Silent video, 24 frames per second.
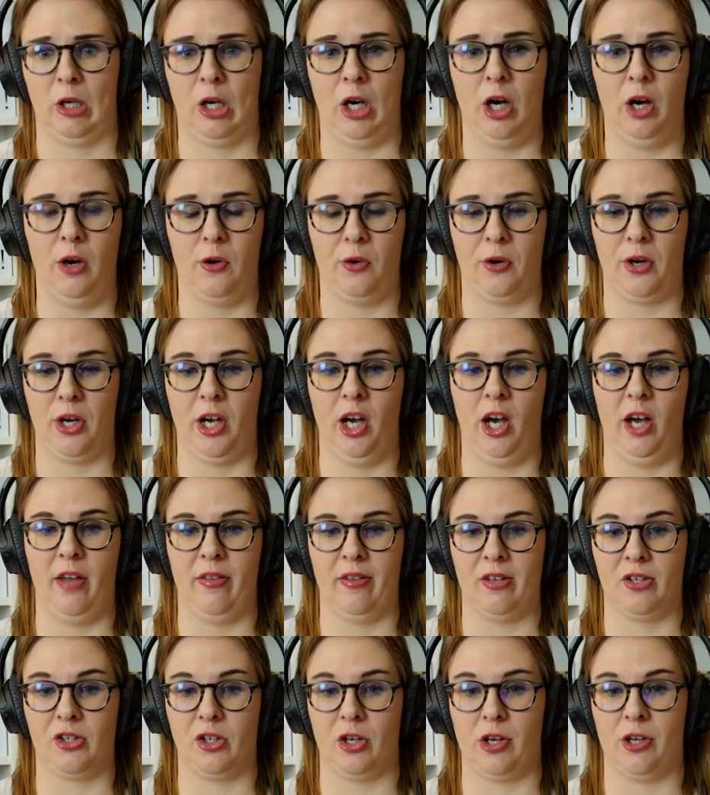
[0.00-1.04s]
Oh god,
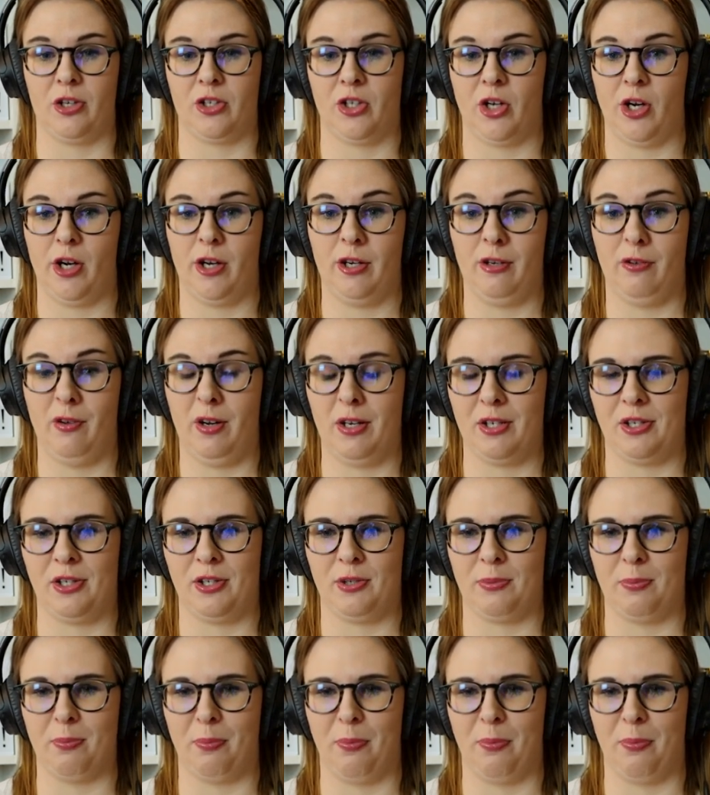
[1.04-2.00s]
this took a turn. Where's this